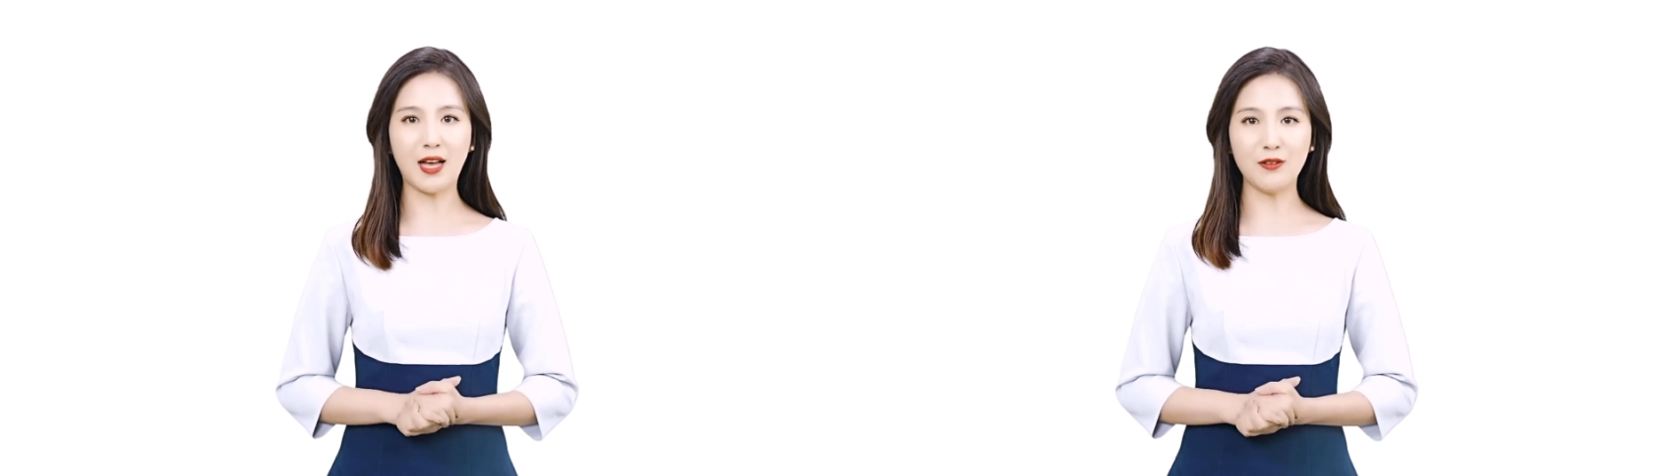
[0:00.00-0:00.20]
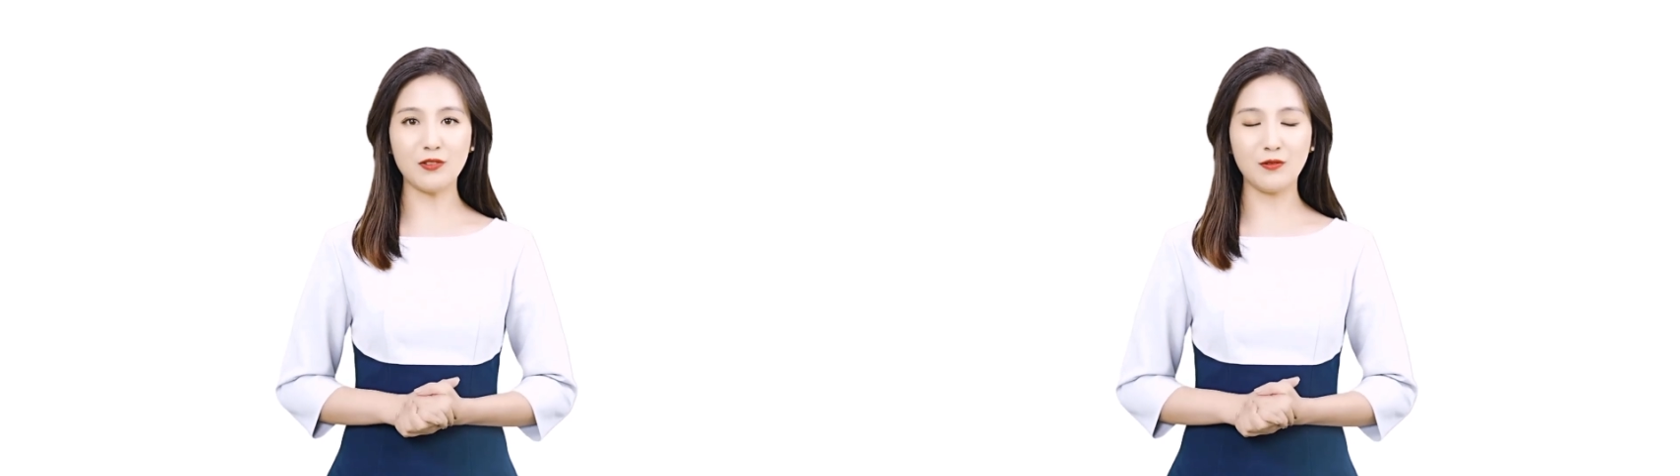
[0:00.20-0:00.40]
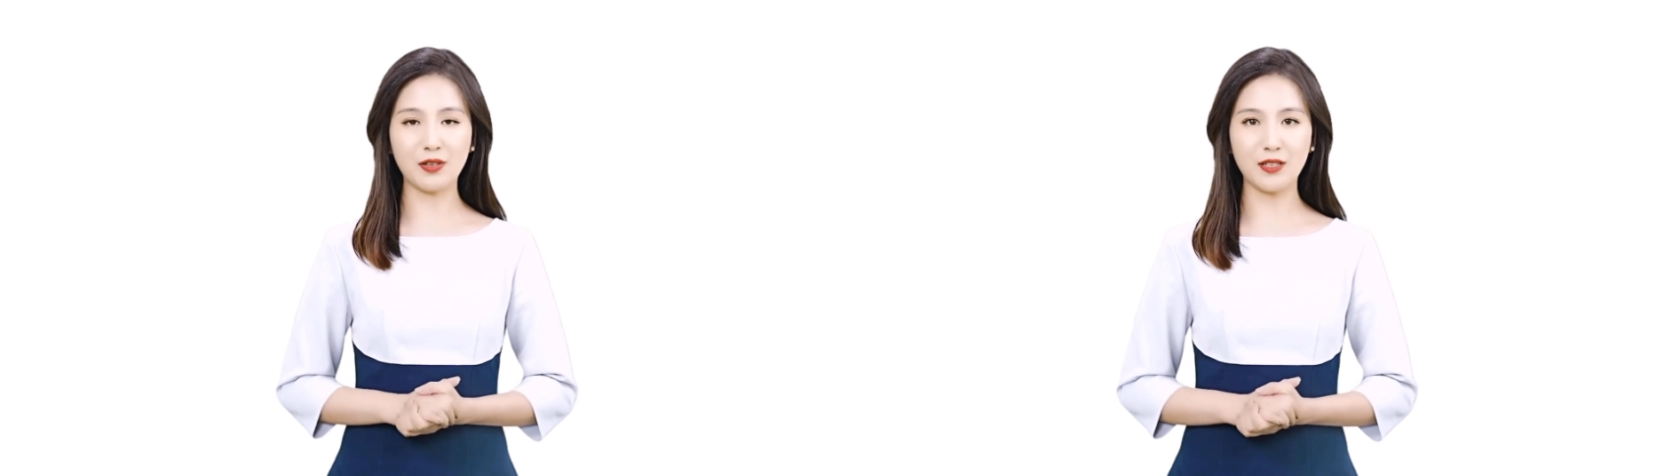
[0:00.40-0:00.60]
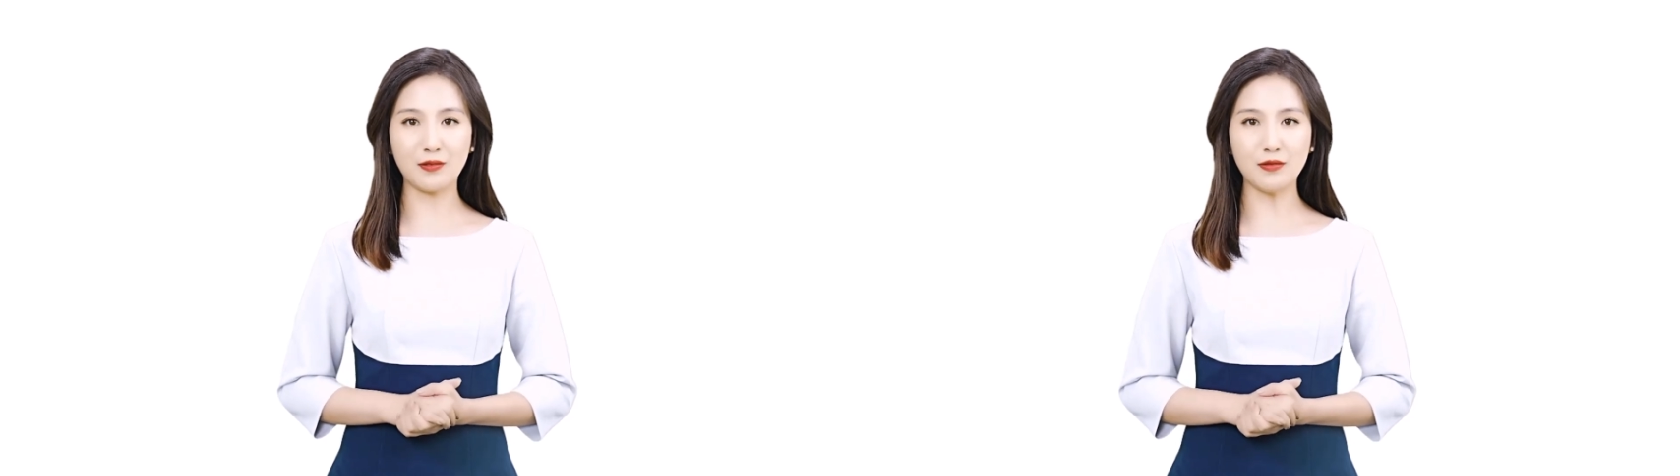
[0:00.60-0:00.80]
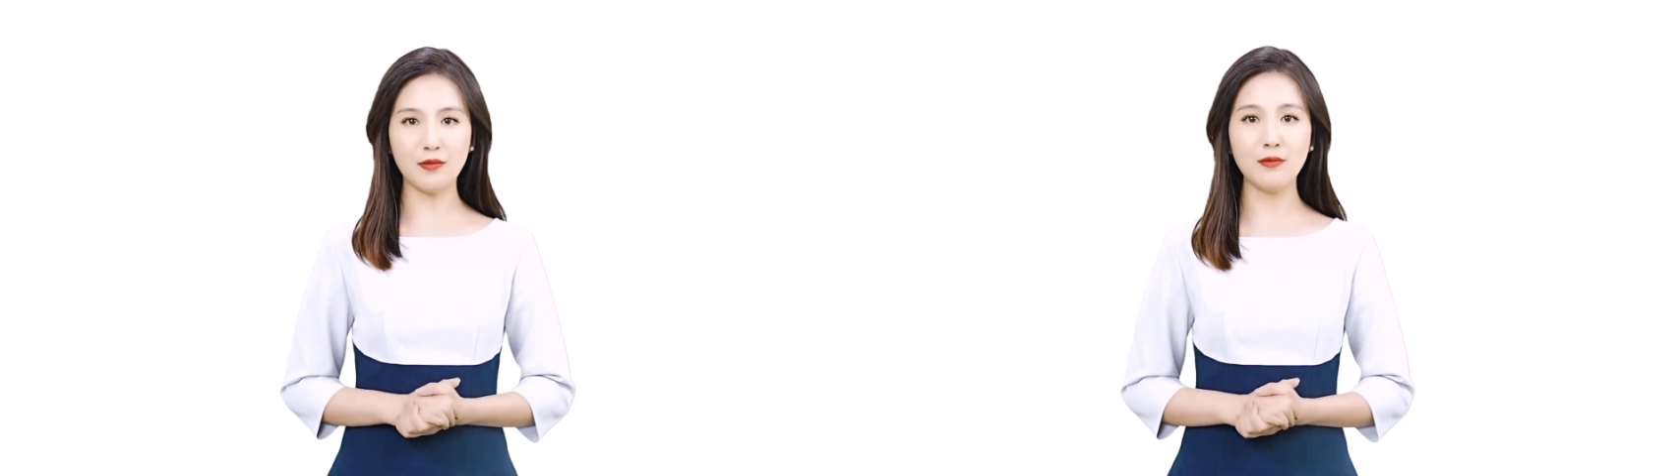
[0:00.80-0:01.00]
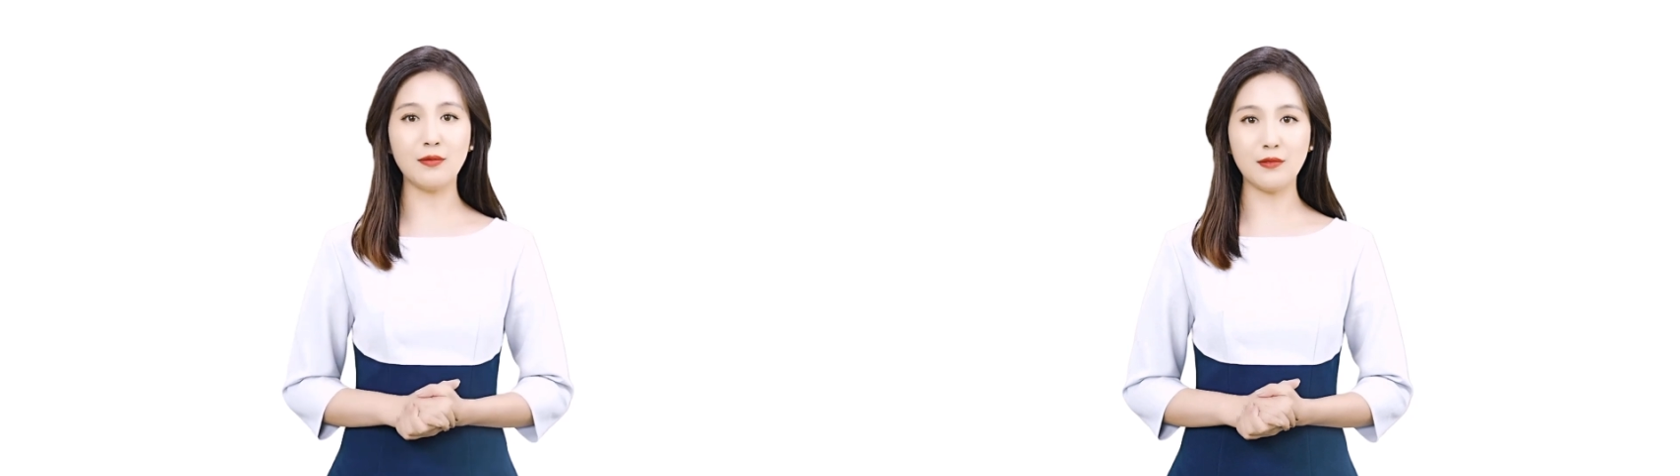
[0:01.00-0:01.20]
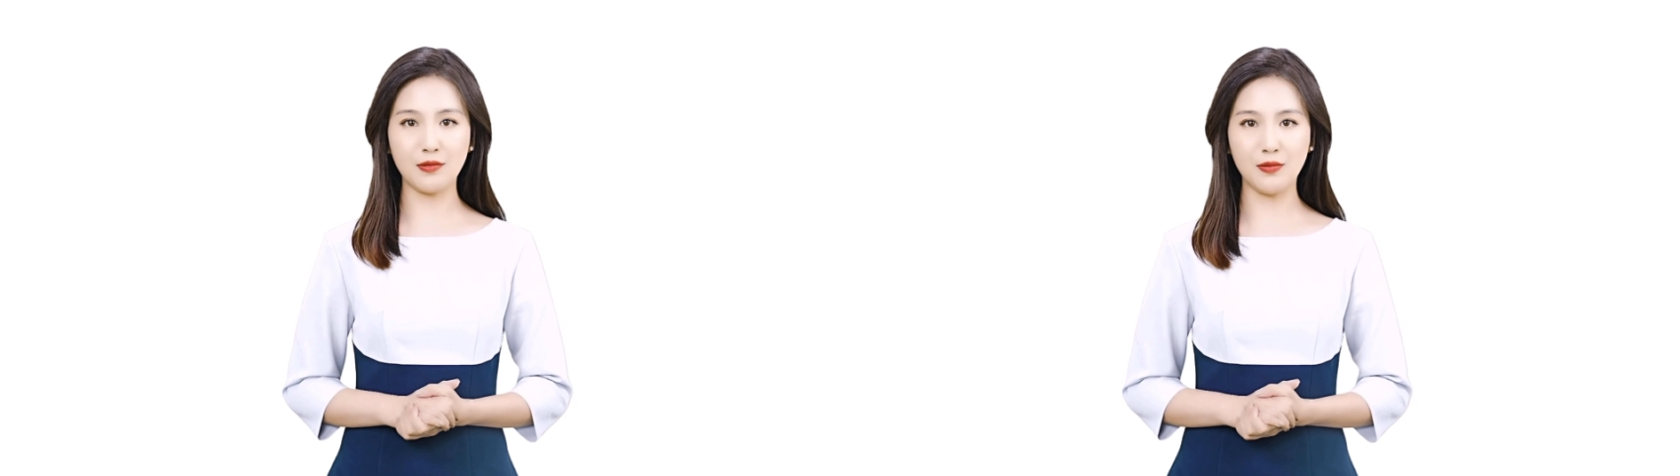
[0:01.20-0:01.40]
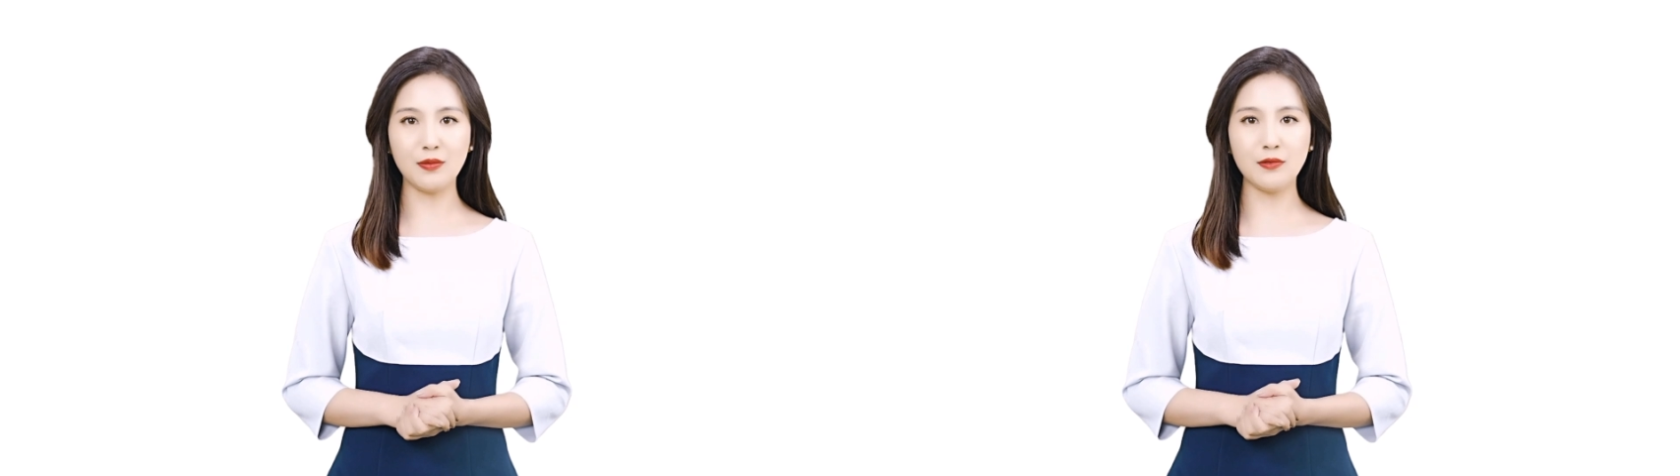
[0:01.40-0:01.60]
after me.
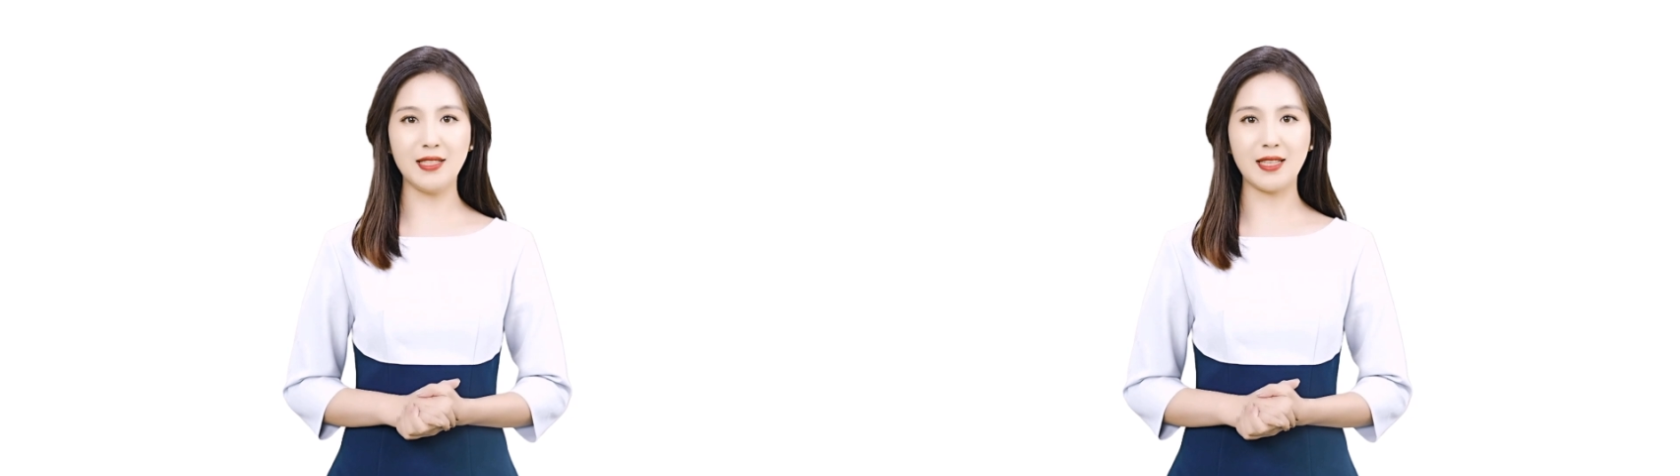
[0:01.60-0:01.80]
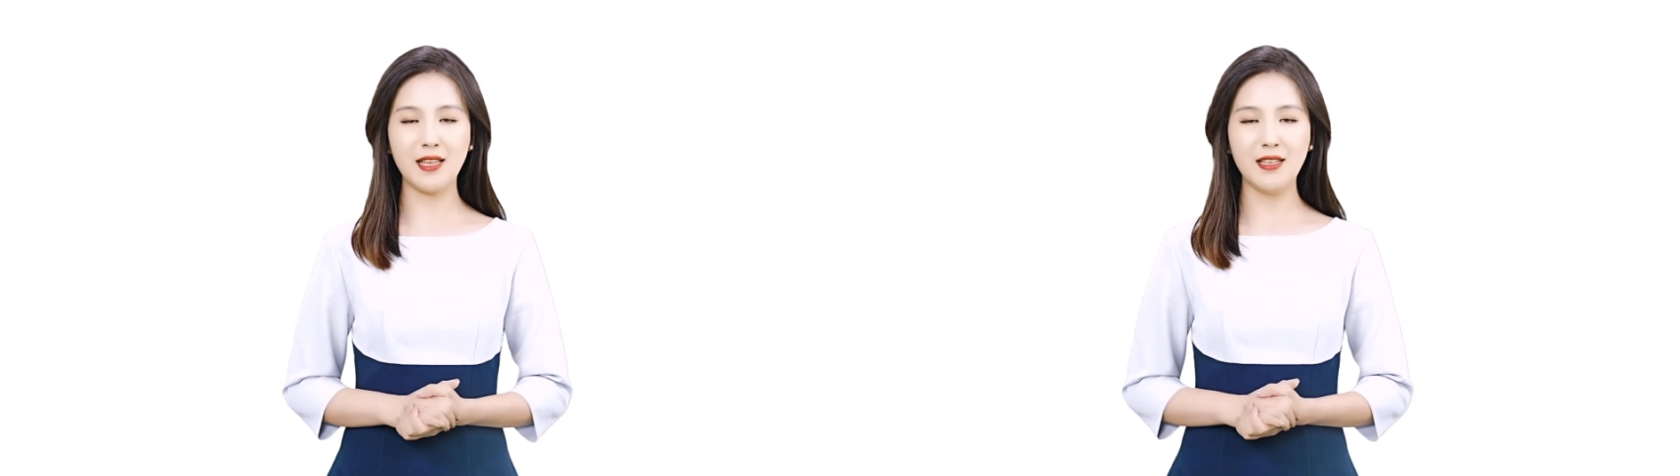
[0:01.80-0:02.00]
Say